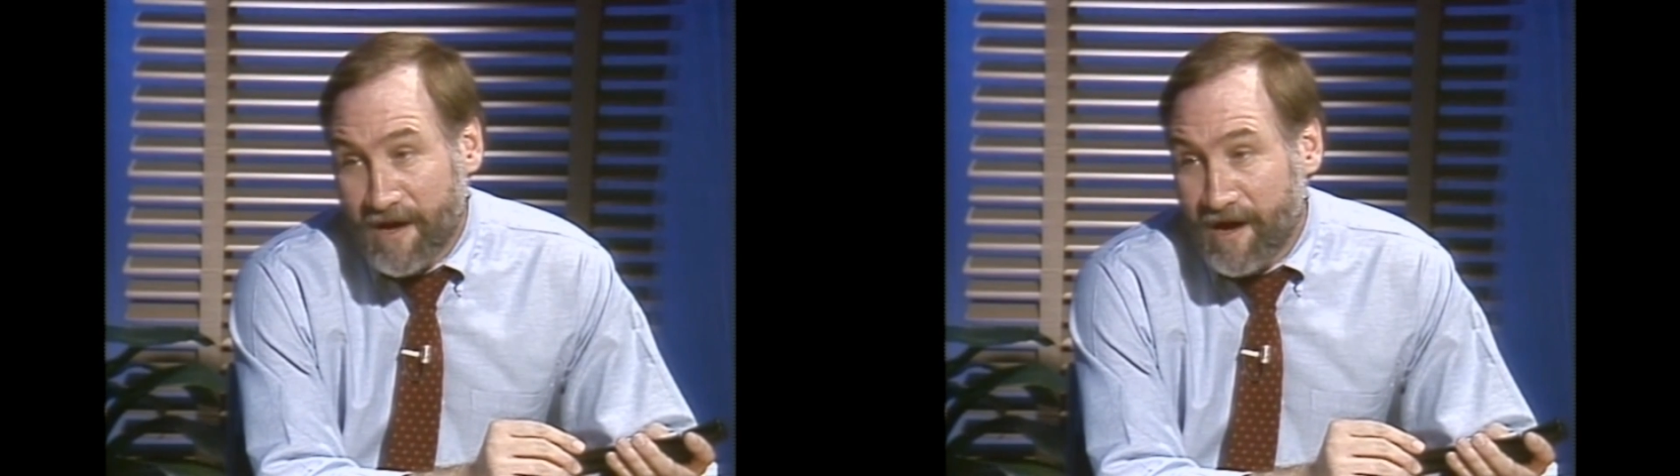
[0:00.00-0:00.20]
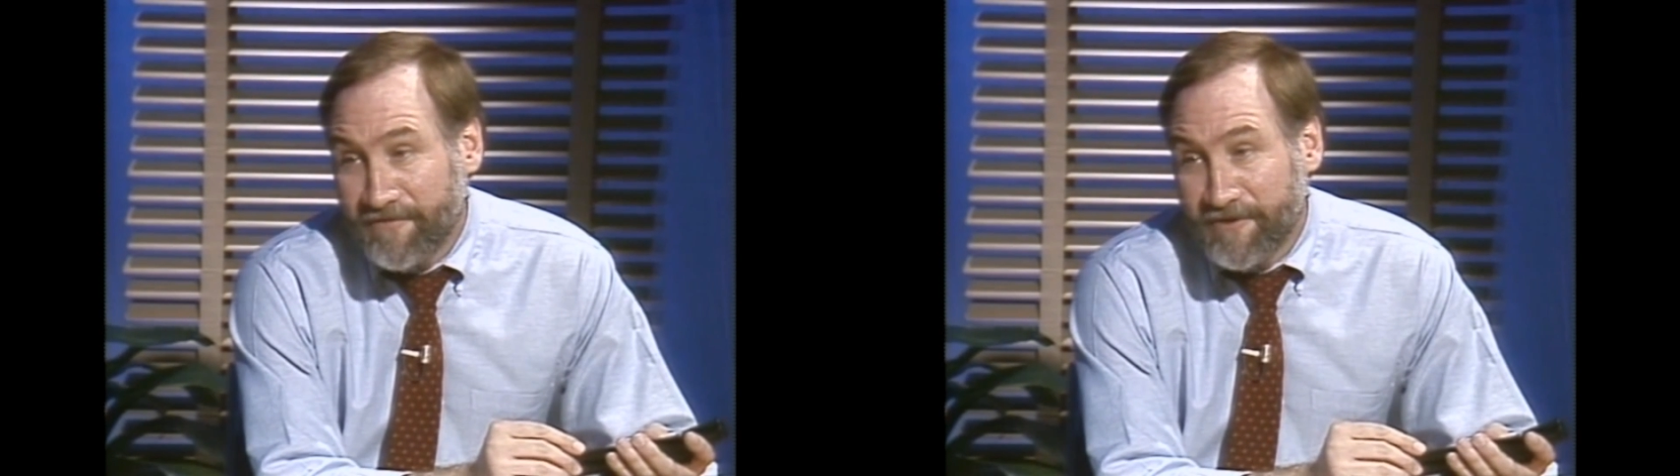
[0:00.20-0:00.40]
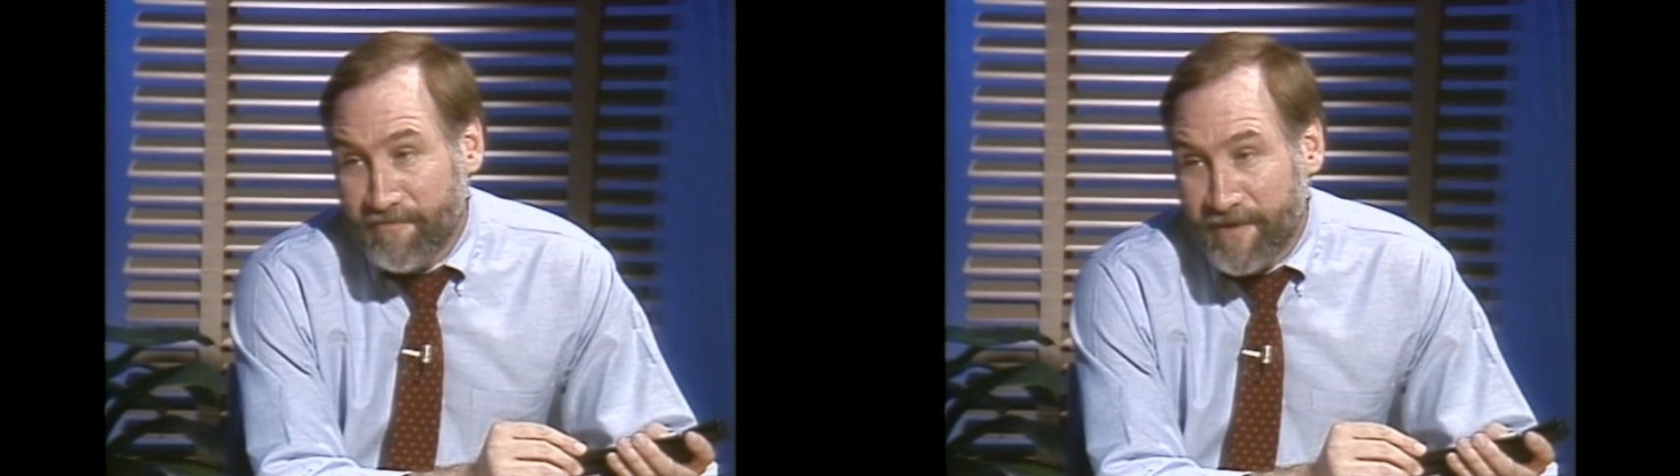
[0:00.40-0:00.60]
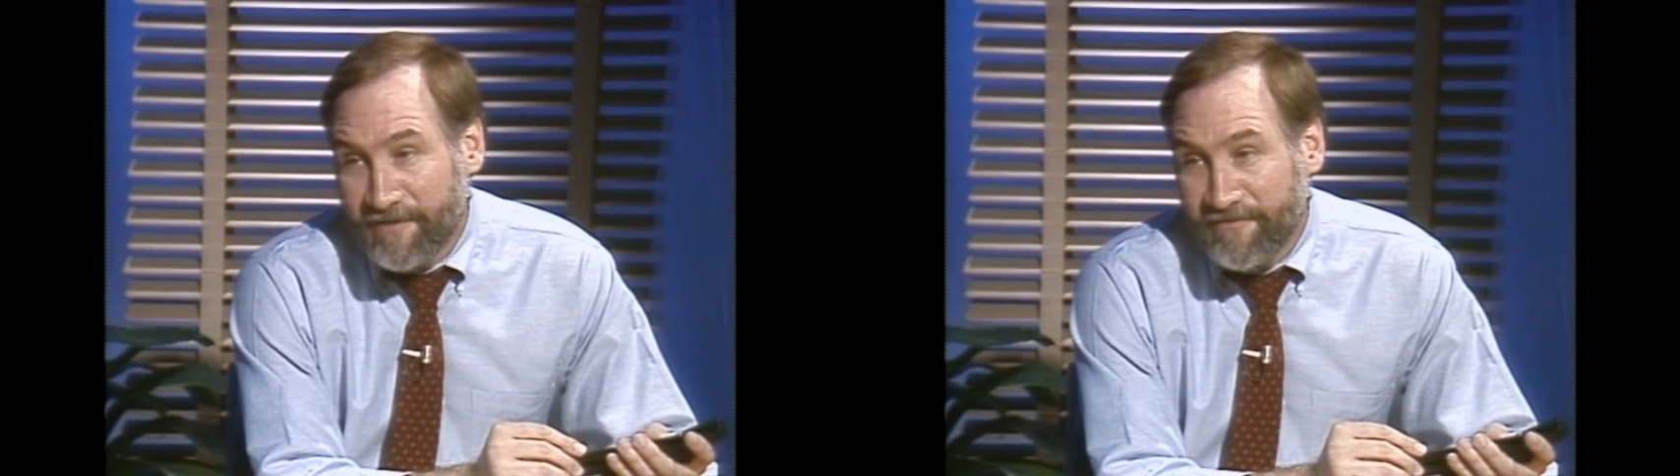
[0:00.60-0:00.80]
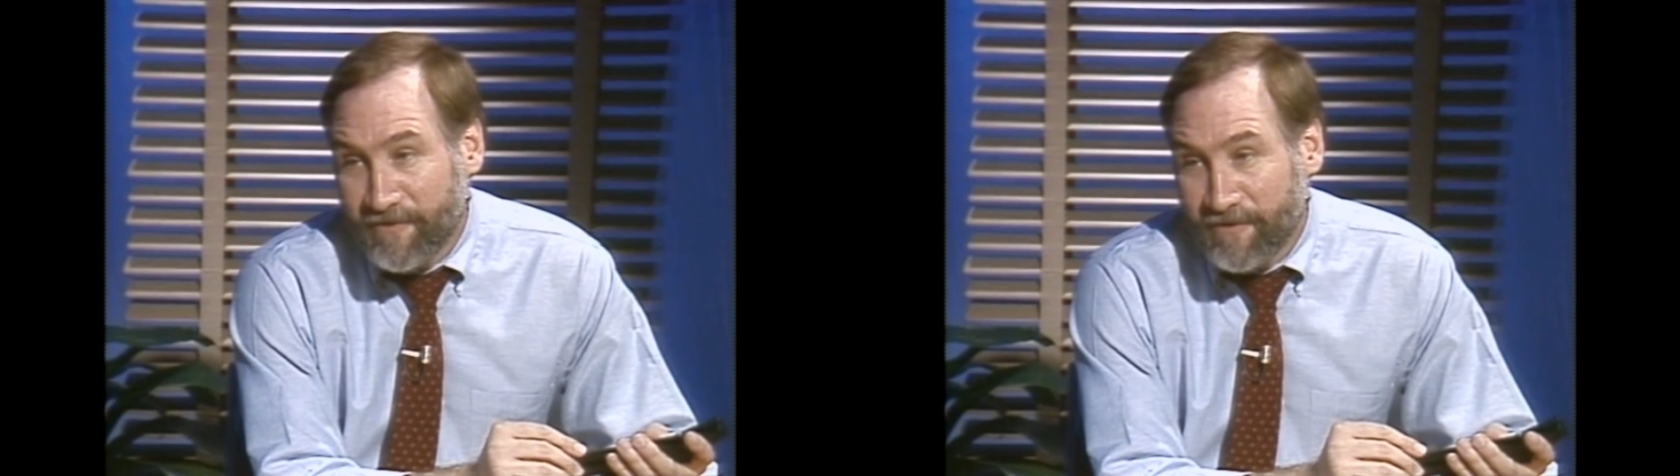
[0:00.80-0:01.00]
Often the
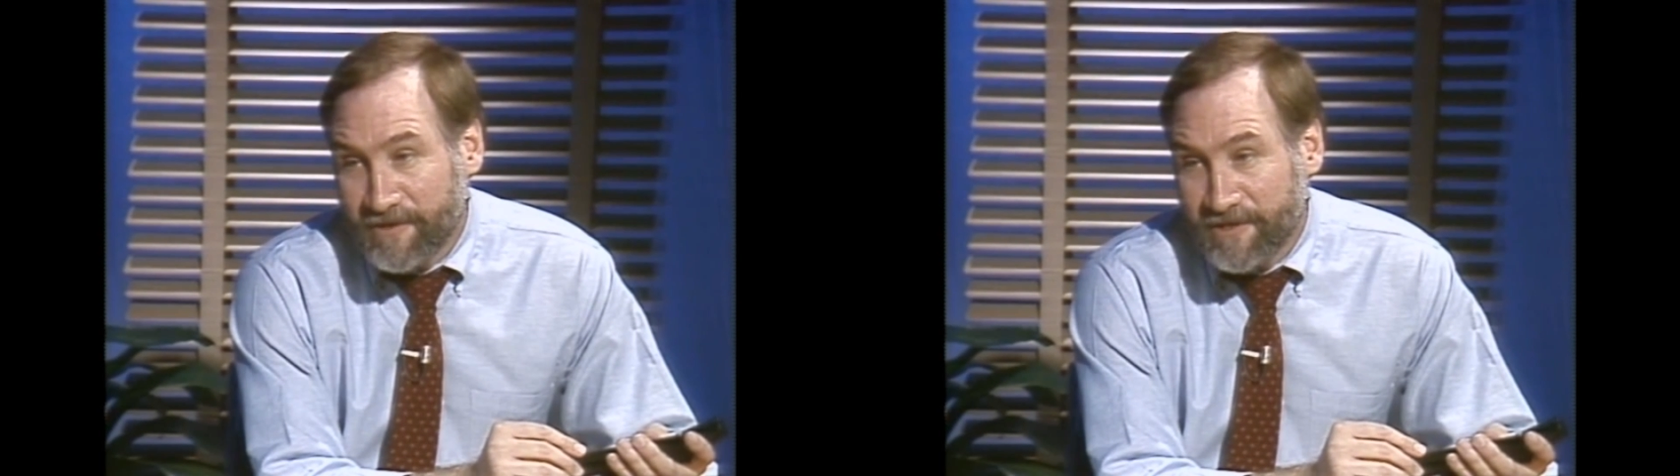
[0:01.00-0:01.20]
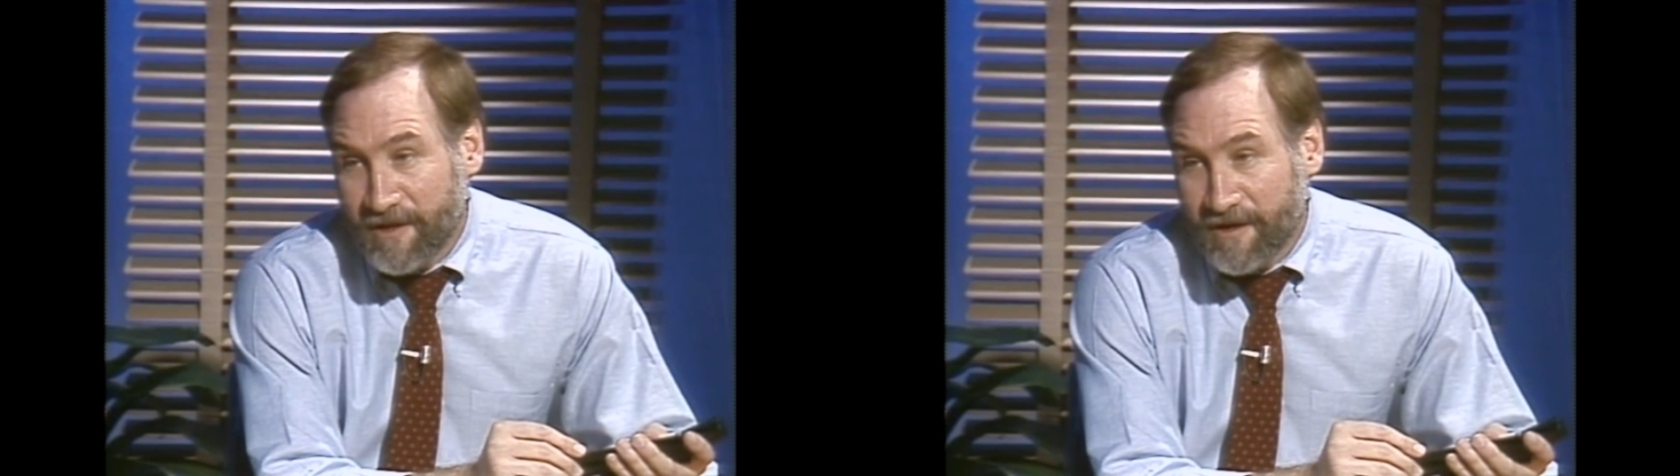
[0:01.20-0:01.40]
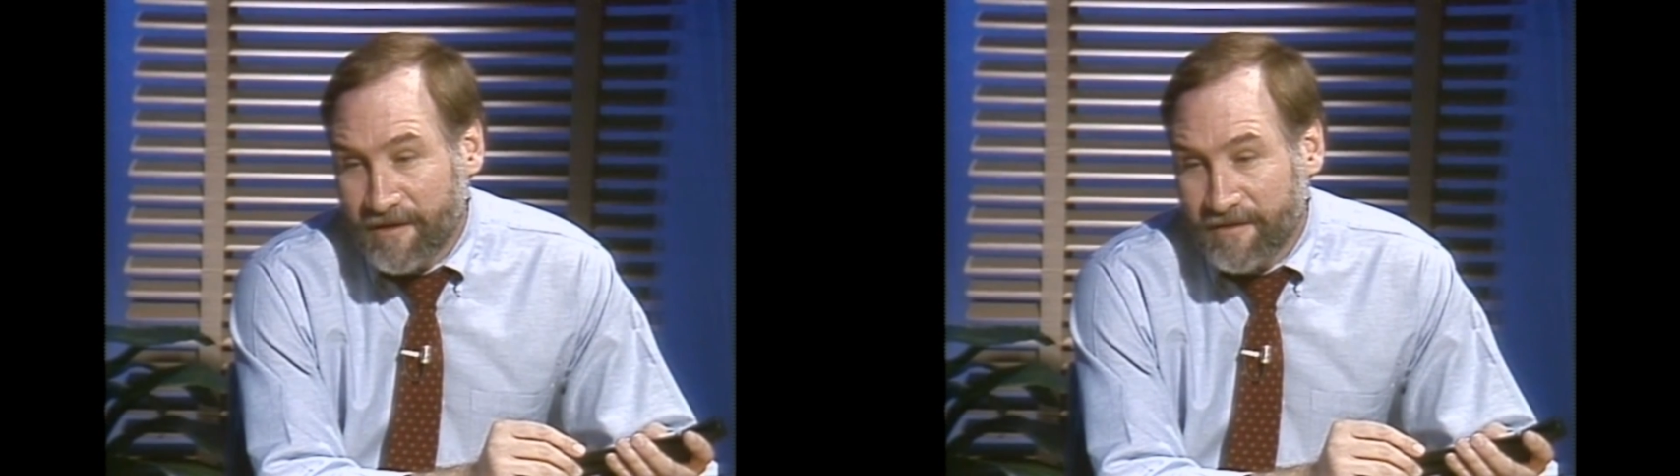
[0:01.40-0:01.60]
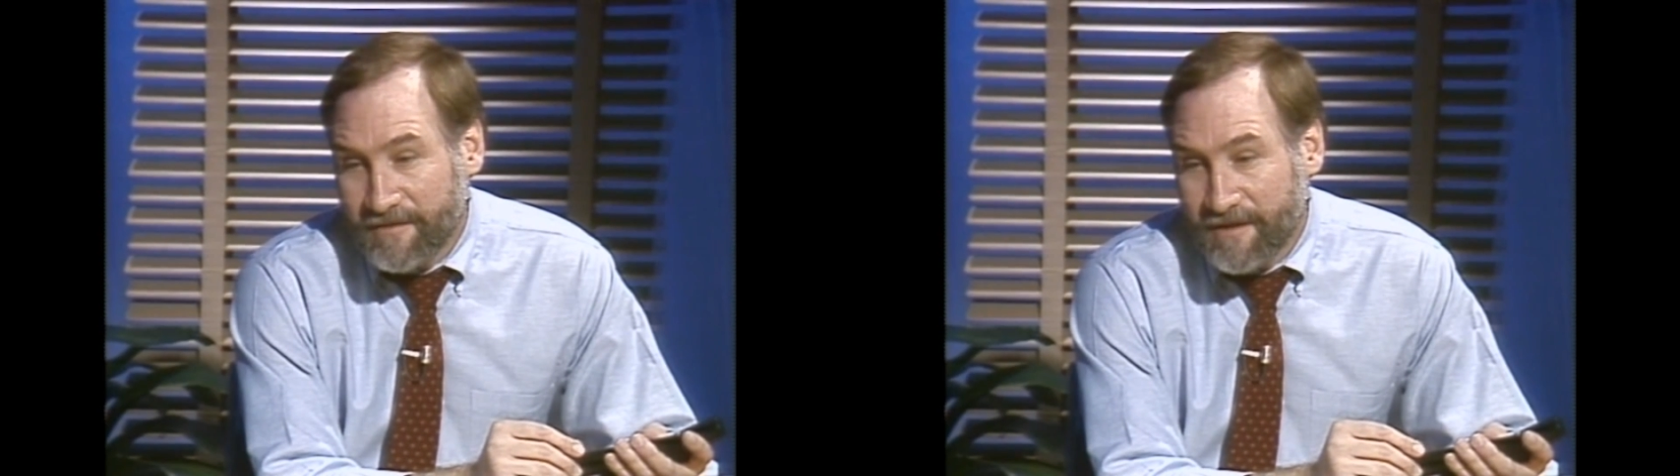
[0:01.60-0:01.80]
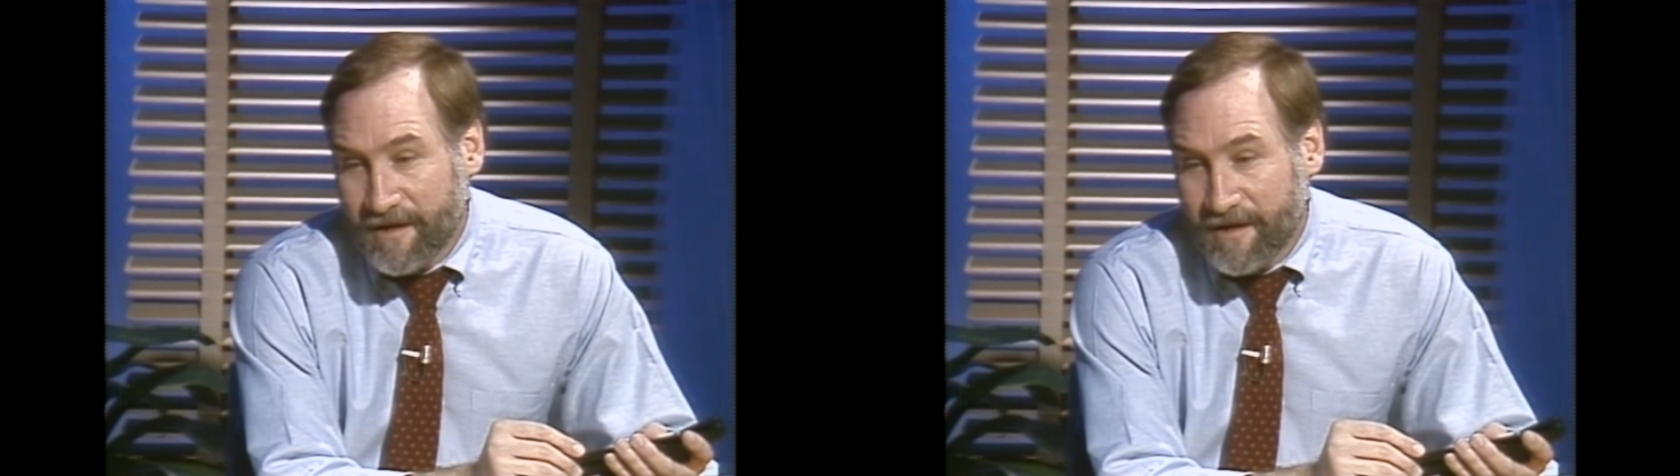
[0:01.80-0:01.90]
metaphors are